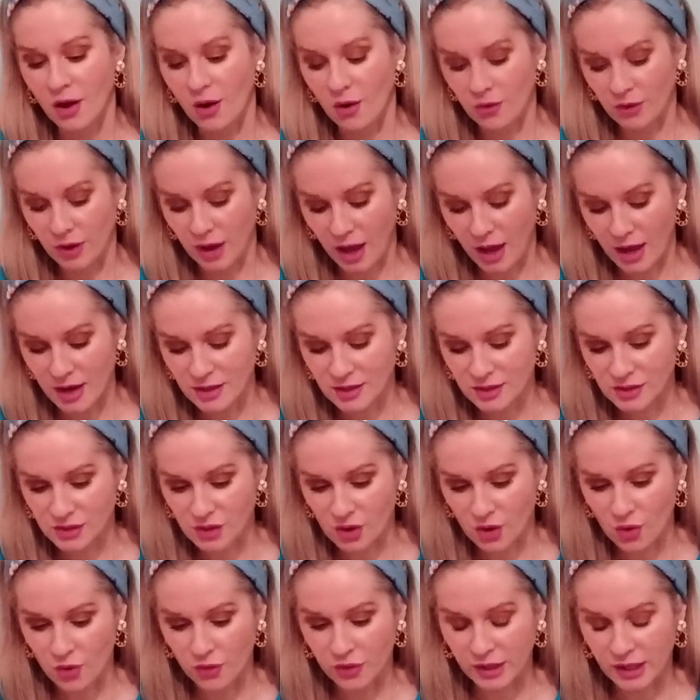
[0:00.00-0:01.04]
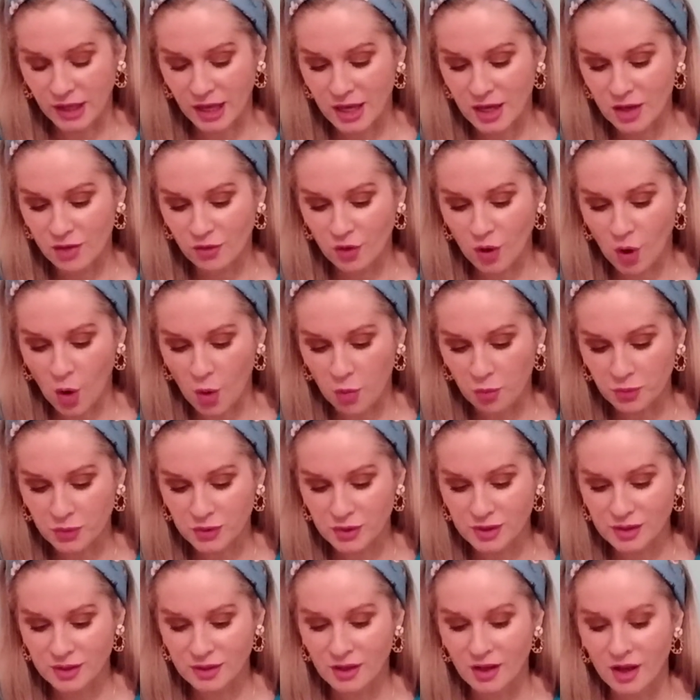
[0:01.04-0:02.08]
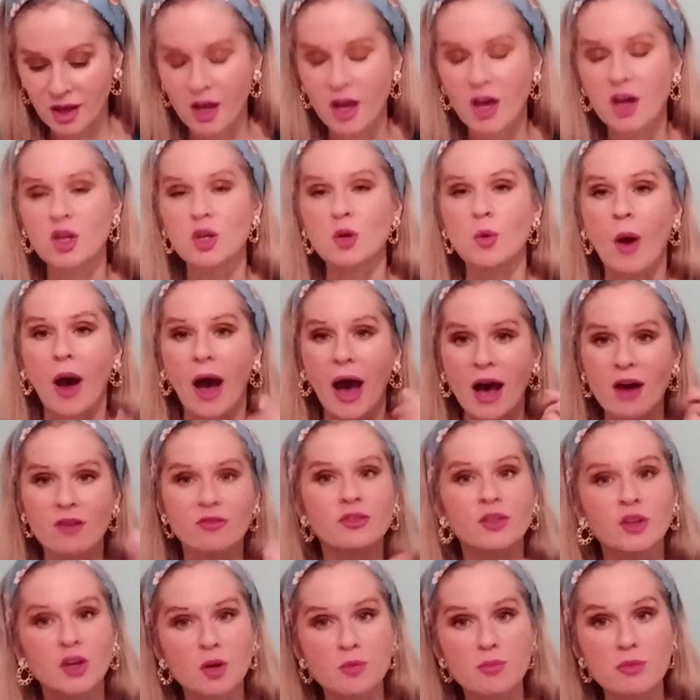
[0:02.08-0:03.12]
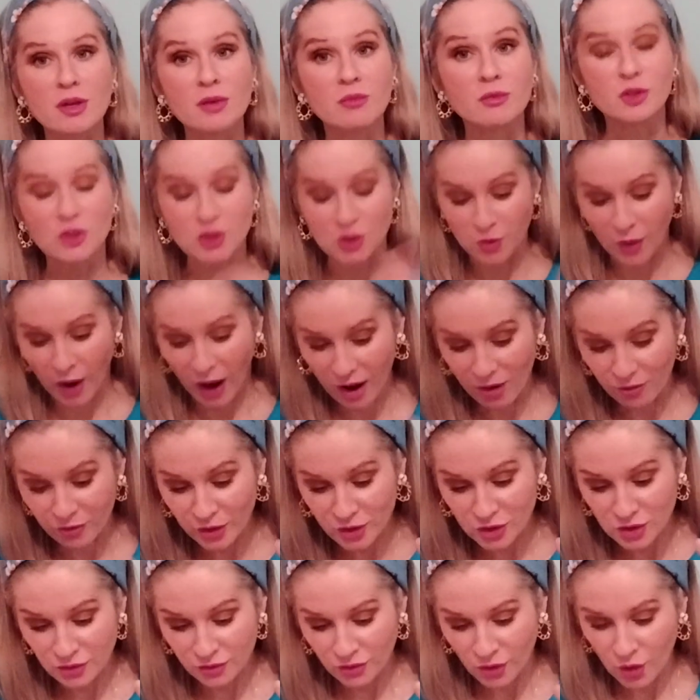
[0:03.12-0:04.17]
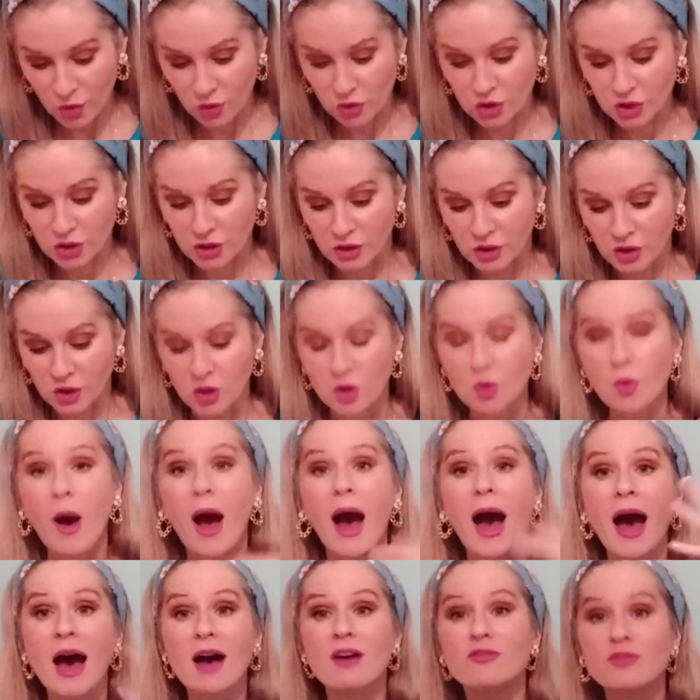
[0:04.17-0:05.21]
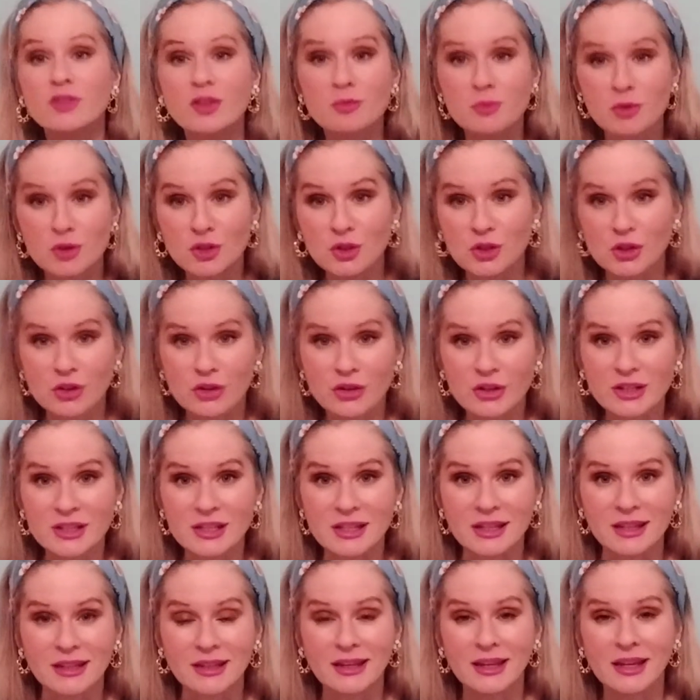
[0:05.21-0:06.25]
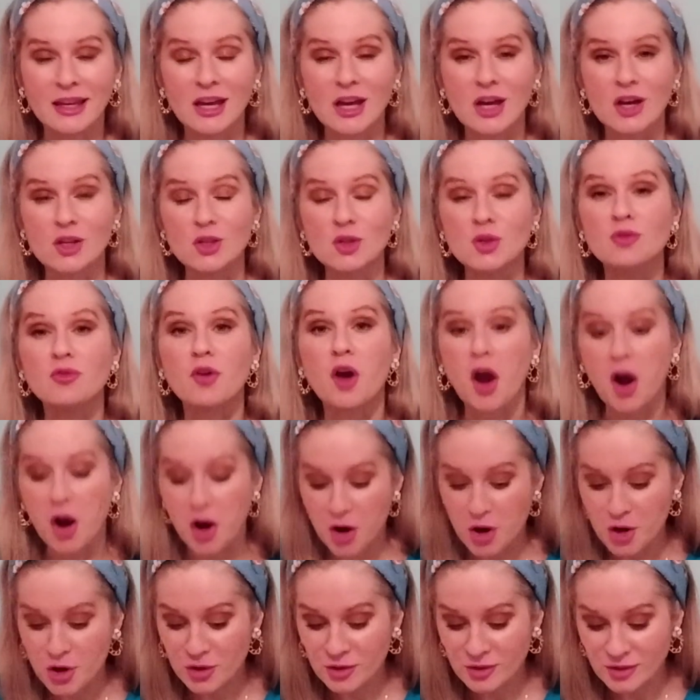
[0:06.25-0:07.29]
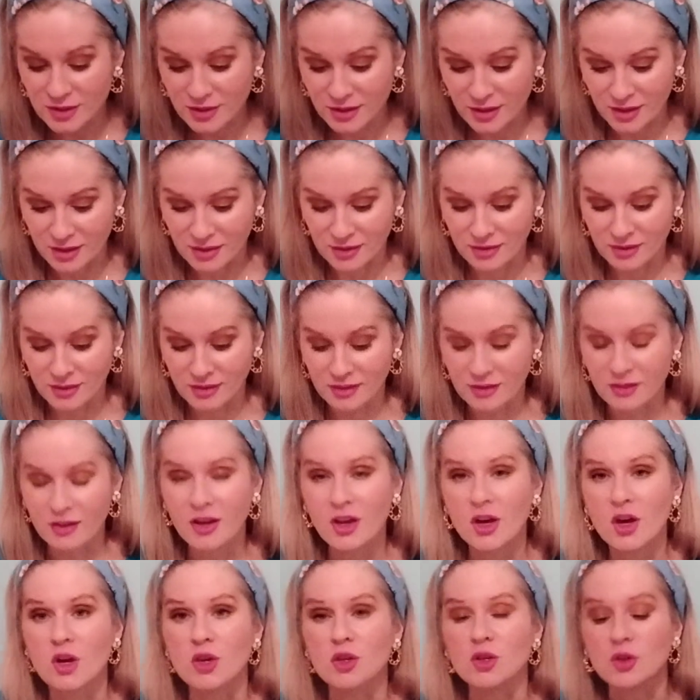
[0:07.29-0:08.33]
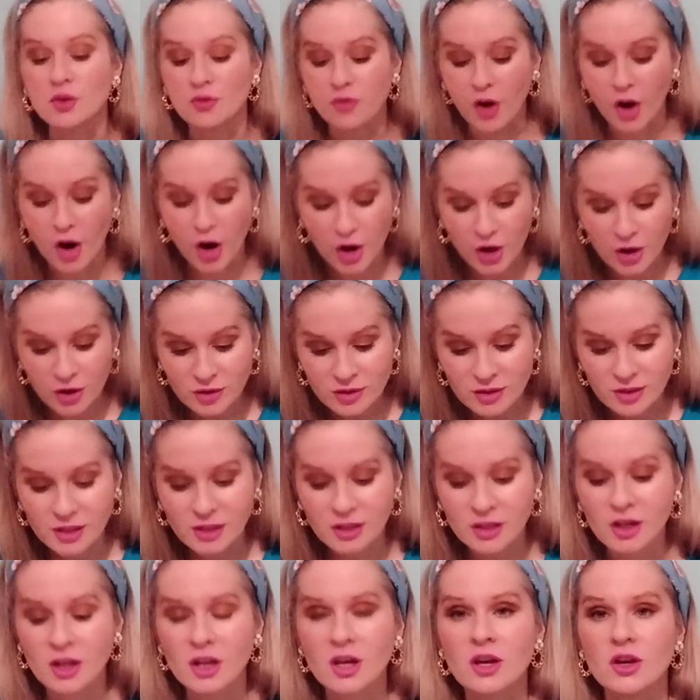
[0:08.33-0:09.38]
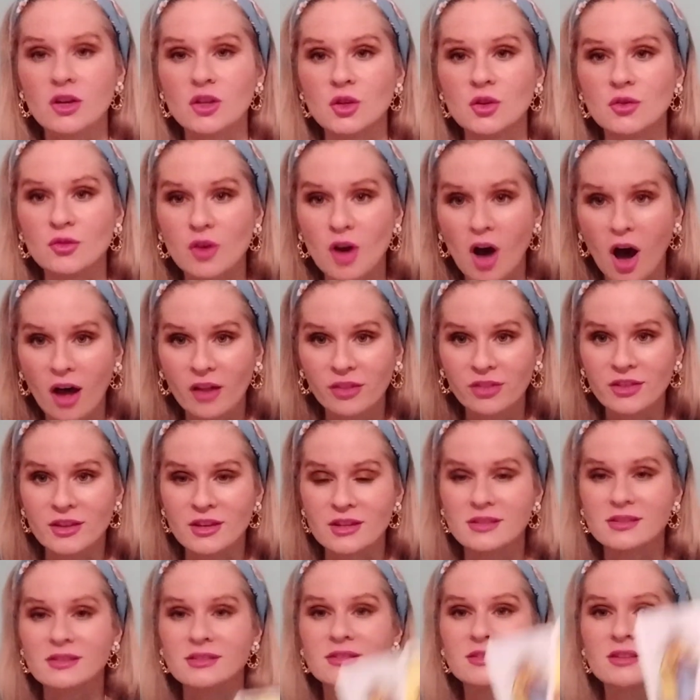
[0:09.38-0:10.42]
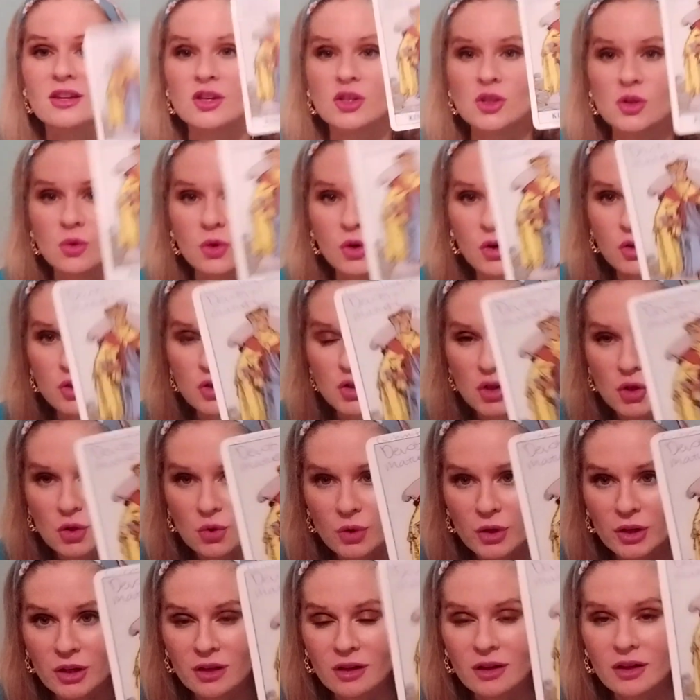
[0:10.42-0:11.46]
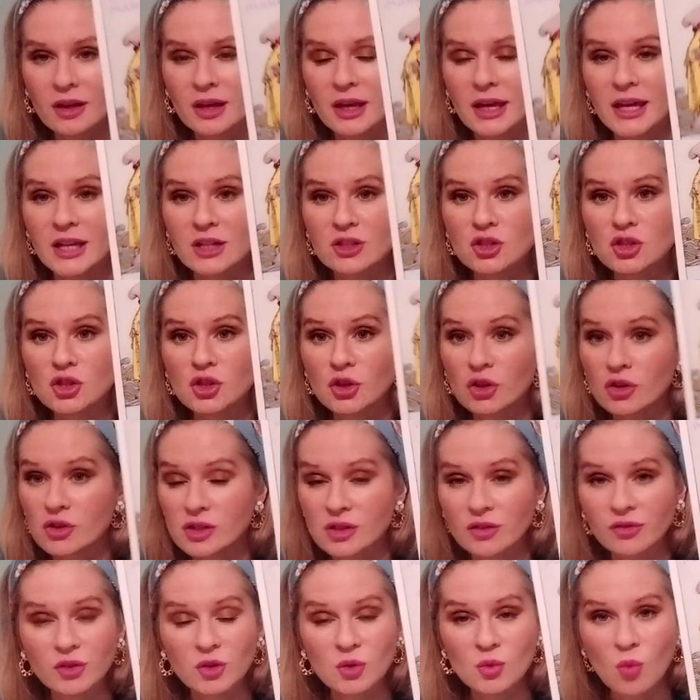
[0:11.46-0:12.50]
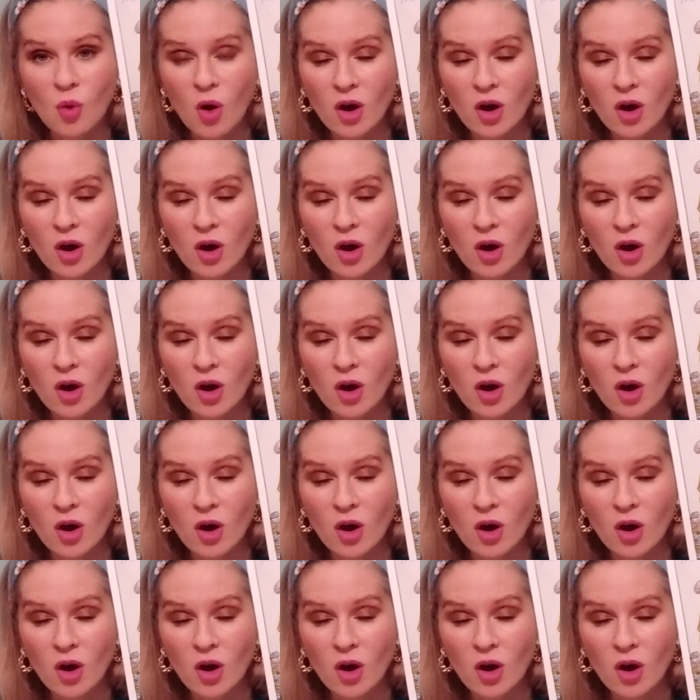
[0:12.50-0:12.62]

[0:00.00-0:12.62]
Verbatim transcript: okay so the king of cups you have the commitment you have the devotion you have the maturity you've earned this you've earned it you've got this you can do it it's yours if you